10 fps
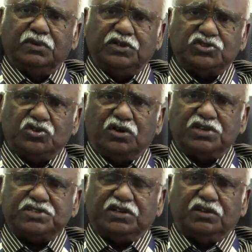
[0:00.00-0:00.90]

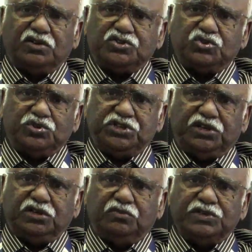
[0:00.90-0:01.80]
disorders that are
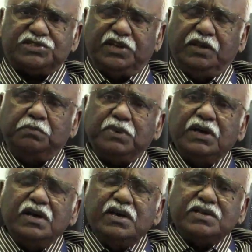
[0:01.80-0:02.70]
associated with sleep.
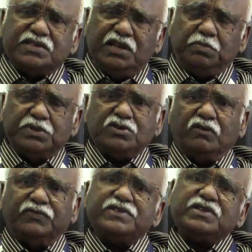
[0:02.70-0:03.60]
Sleep is
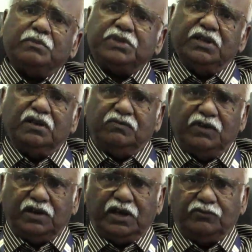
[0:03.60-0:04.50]
often something that
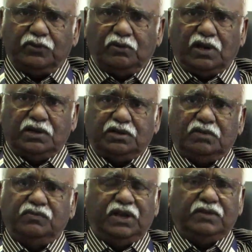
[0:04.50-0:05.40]
we take for granted.
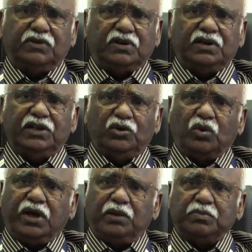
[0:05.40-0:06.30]
We never really
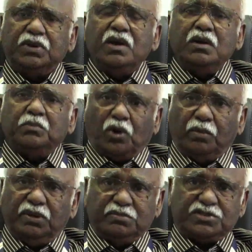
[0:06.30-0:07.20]
look at
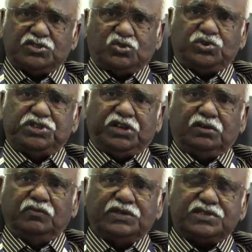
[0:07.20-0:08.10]
problems
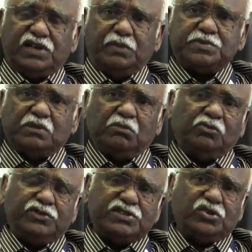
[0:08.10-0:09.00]
associated with sleep. Some
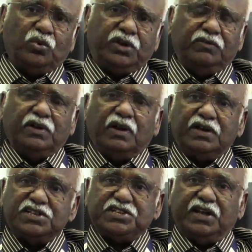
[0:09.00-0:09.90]
of us don't even
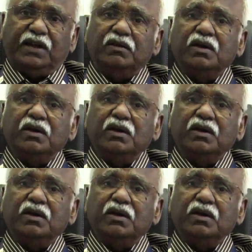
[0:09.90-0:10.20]
understand